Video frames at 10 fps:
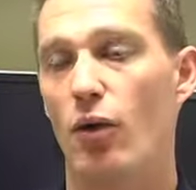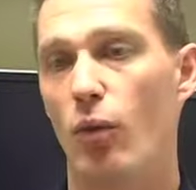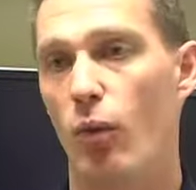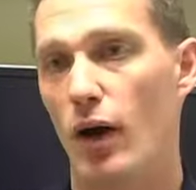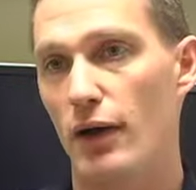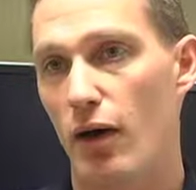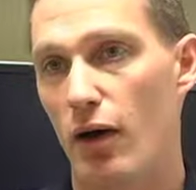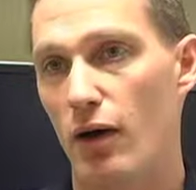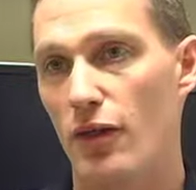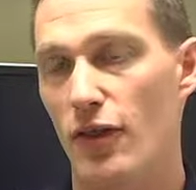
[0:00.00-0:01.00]
What
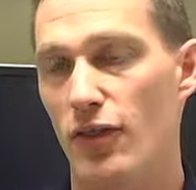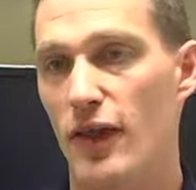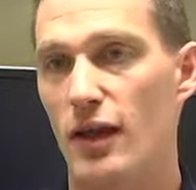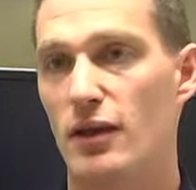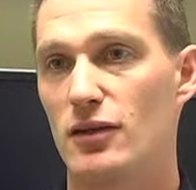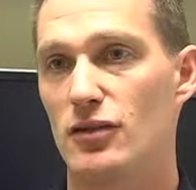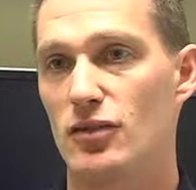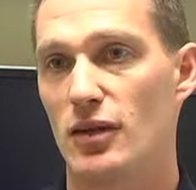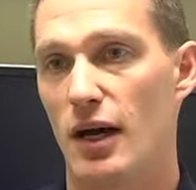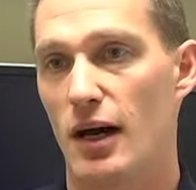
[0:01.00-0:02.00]
are the things